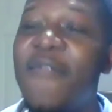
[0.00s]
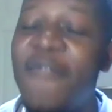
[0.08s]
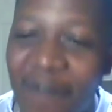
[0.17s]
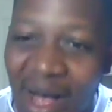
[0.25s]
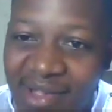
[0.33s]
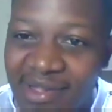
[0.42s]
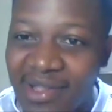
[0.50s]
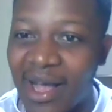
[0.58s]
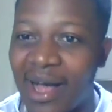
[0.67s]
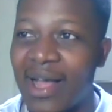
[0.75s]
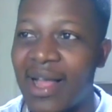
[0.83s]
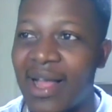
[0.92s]

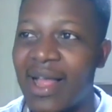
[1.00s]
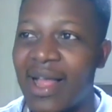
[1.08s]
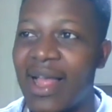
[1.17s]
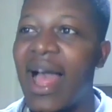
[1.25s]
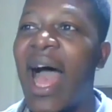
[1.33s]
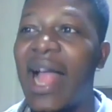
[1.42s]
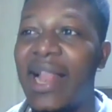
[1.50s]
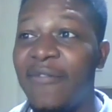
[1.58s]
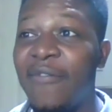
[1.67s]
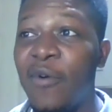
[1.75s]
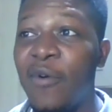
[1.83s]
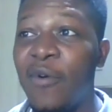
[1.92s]
faster and
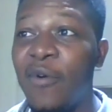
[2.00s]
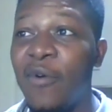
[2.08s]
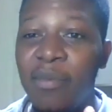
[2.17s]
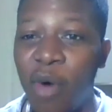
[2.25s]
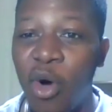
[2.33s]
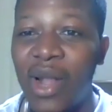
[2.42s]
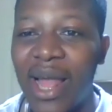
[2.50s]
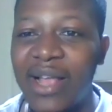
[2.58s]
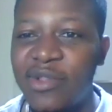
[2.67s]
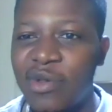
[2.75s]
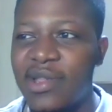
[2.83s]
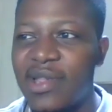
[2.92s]
even
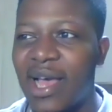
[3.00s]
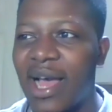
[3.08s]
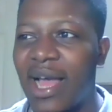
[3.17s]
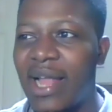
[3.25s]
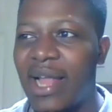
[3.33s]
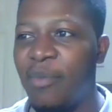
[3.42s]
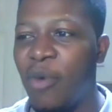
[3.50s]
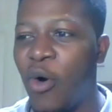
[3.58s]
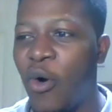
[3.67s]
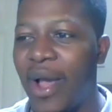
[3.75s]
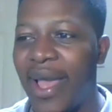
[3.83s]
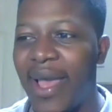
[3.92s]
potentially more lightweight
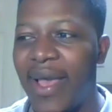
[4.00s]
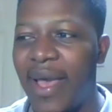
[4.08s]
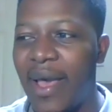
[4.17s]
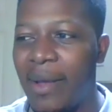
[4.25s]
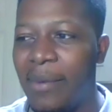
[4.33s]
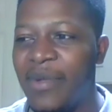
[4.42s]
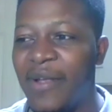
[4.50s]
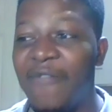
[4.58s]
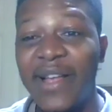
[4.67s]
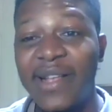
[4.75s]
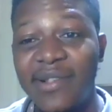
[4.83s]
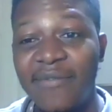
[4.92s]
and more
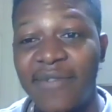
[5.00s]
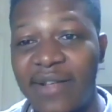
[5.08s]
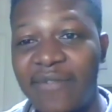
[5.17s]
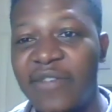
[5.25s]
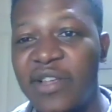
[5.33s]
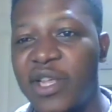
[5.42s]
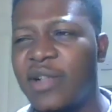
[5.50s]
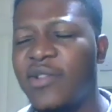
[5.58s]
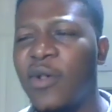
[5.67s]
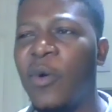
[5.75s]
effective and efficient.